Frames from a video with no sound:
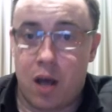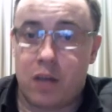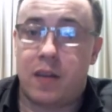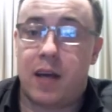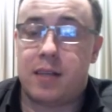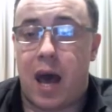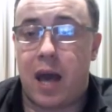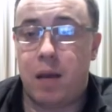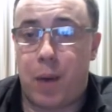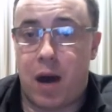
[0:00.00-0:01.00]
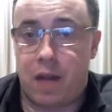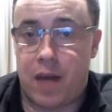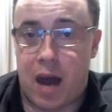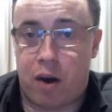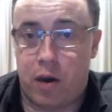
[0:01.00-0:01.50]
So that's the A part of the
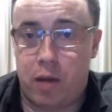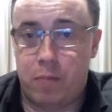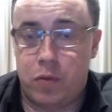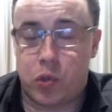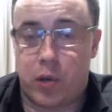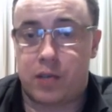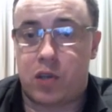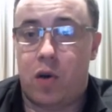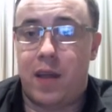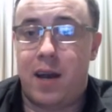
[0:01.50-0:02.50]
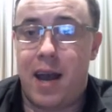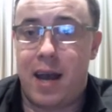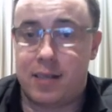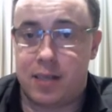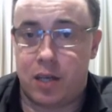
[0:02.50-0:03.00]
acronym. Join us on the
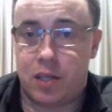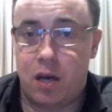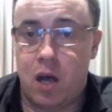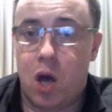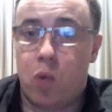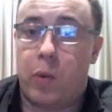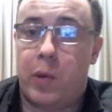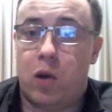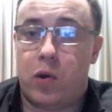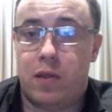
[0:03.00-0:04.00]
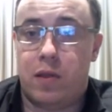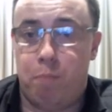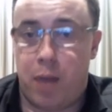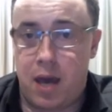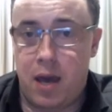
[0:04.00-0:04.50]
next session where we look at the
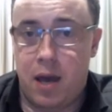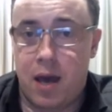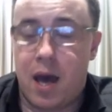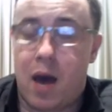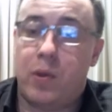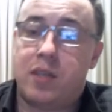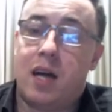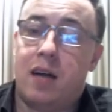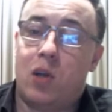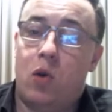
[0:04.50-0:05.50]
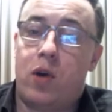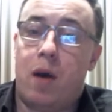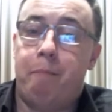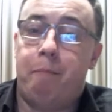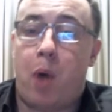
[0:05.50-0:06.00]
B and we start to look
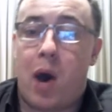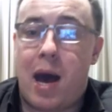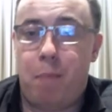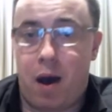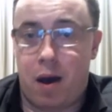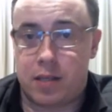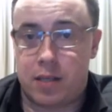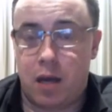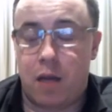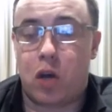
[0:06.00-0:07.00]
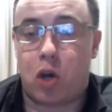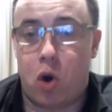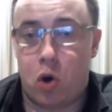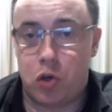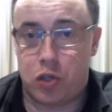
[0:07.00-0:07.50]
at bypassing the
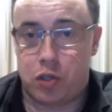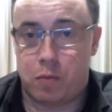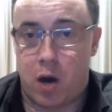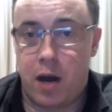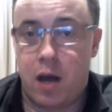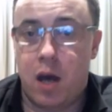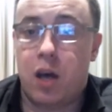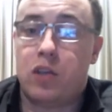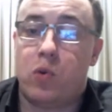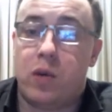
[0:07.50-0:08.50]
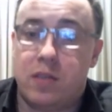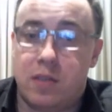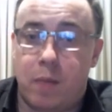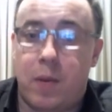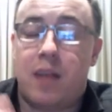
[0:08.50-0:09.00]
conscious mind to
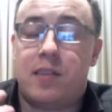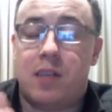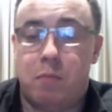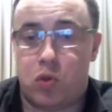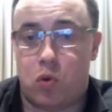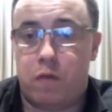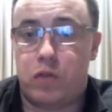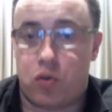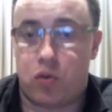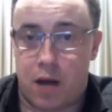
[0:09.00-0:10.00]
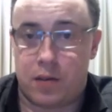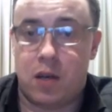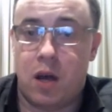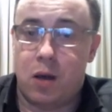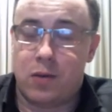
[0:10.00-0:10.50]
exhibit some sort of trance.
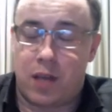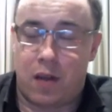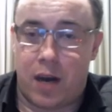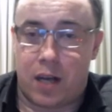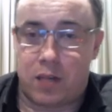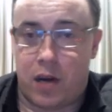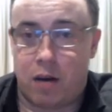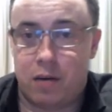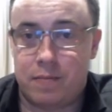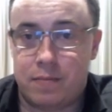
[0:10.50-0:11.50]
See you on the next video.